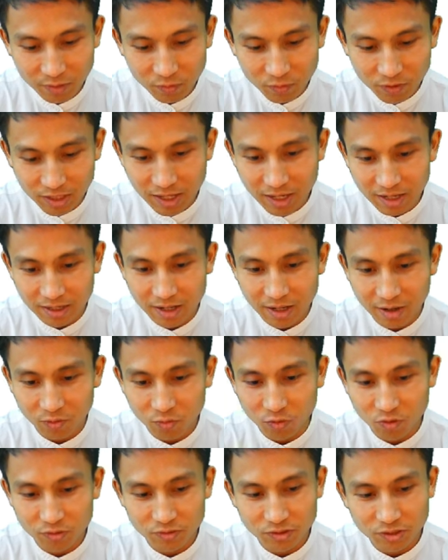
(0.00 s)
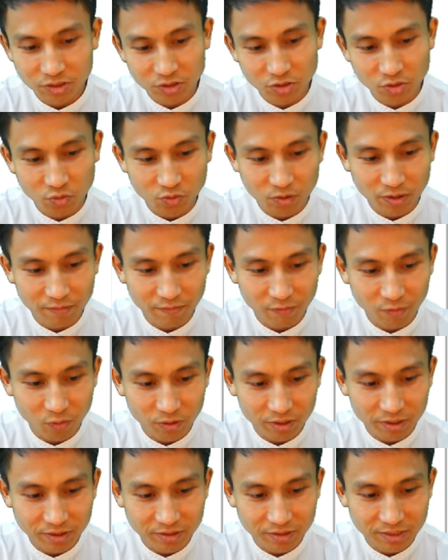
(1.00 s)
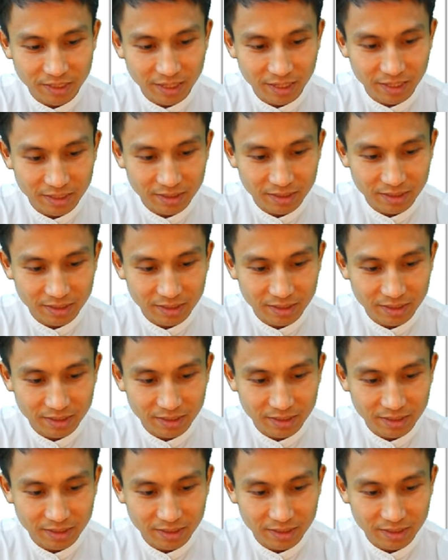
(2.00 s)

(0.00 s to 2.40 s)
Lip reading: we get now quadrant 2 and 4 instead.